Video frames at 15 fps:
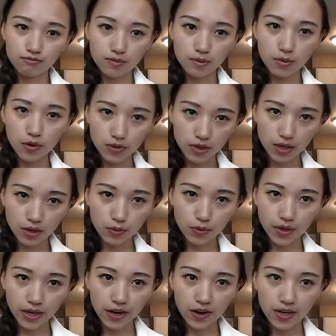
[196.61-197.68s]
the mostly you
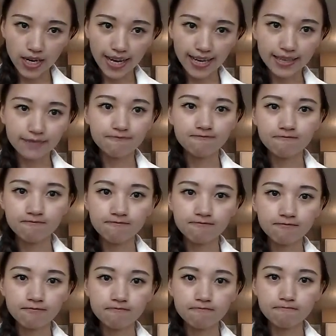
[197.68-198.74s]
will hear like,
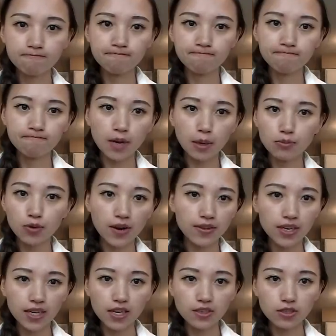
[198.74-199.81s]
my brother